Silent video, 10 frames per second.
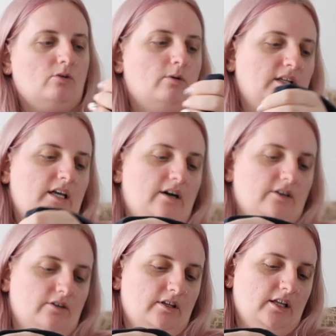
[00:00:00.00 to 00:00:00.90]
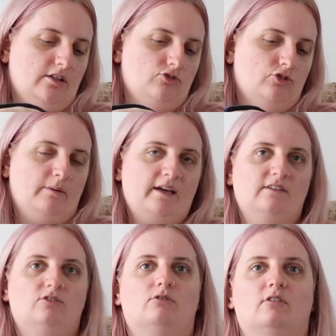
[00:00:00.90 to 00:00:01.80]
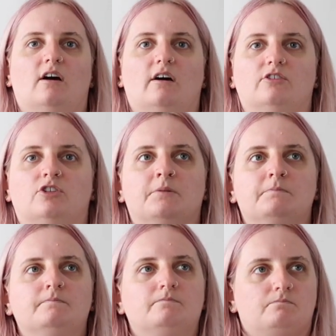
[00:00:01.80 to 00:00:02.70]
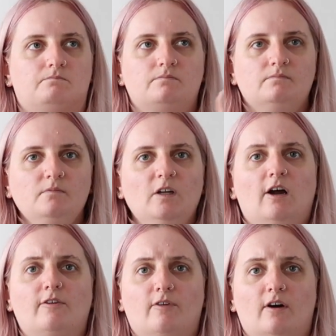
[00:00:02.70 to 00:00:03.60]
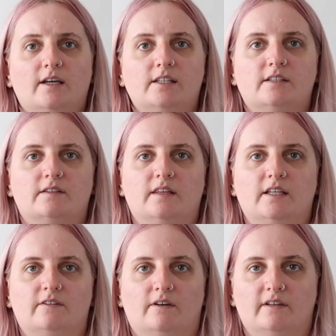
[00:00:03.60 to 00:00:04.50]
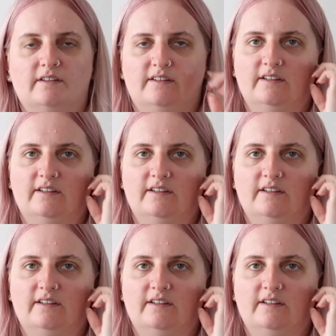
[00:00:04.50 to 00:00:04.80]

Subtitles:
quality. I got it in a 2 extra large. I find the sizes